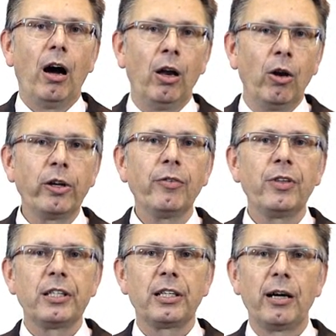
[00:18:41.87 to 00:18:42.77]
A lot of
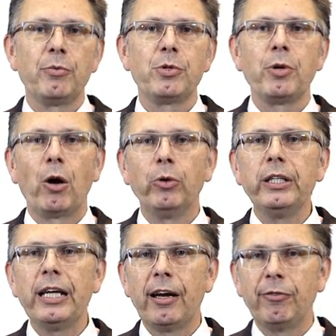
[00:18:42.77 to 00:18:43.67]
the times we
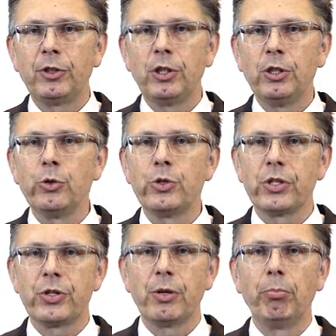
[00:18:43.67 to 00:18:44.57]
only have to use a
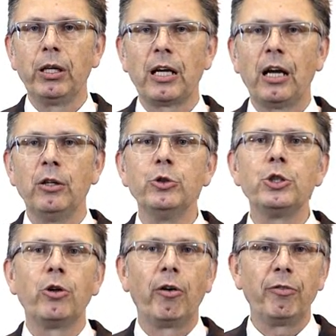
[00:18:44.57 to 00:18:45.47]
simple
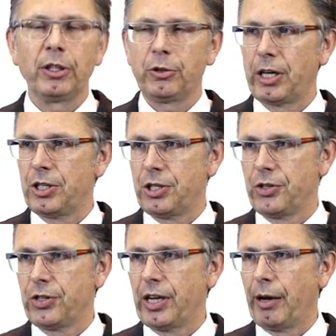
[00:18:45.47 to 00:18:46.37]
dilution or filtration
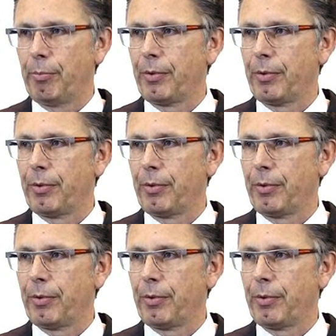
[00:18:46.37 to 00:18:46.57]
step.